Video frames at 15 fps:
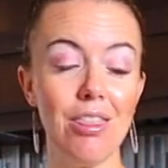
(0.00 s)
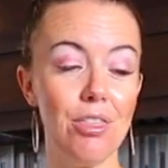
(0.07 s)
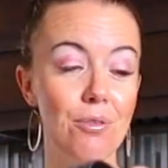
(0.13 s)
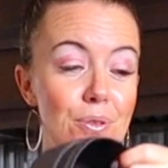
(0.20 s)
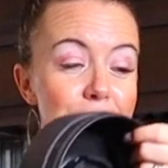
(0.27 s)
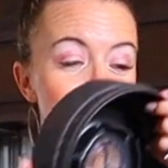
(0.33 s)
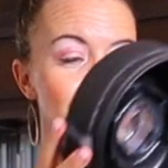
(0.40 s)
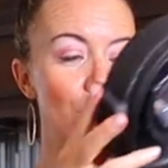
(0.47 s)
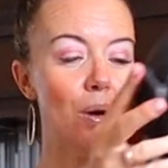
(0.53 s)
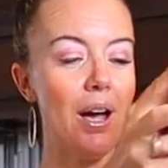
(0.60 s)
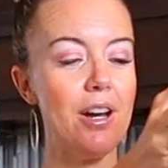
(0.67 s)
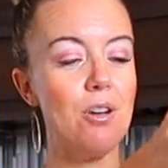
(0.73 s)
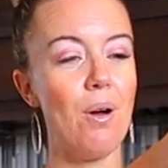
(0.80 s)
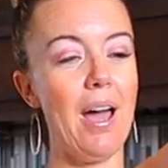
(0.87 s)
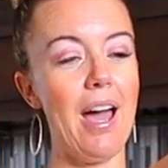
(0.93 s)
the reason
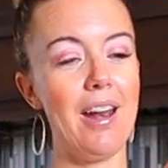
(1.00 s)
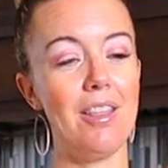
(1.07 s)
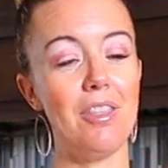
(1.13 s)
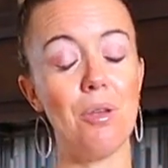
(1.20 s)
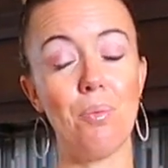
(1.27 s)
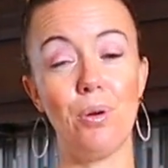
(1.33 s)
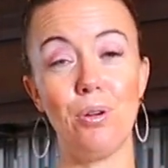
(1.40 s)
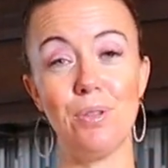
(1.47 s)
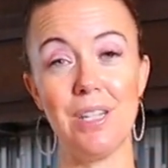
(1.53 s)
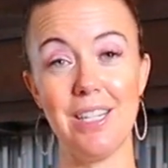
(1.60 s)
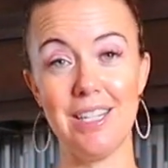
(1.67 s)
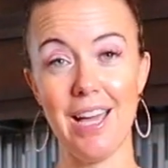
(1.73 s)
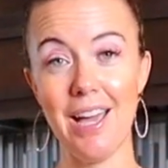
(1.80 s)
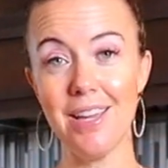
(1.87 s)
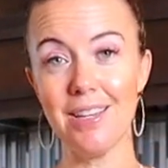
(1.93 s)
why I don't add in the protein
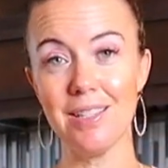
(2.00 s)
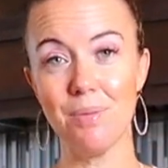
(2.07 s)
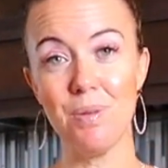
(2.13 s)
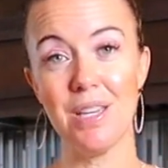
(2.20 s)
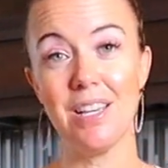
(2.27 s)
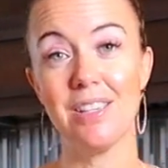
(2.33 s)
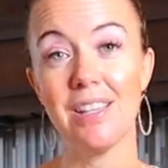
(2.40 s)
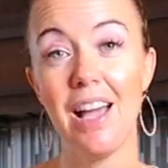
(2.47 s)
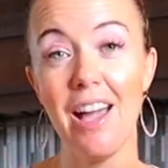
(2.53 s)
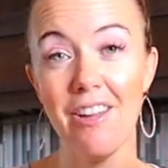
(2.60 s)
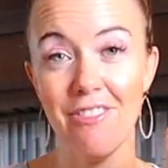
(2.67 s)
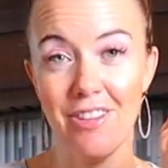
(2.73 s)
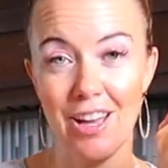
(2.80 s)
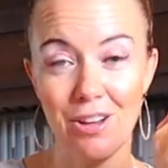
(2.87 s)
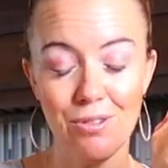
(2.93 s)
yet is because I
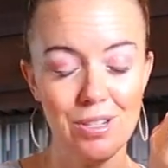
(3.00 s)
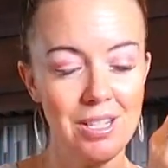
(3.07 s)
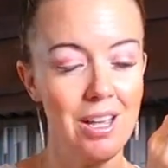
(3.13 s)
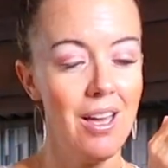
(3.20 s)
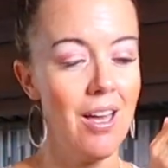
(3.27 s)
found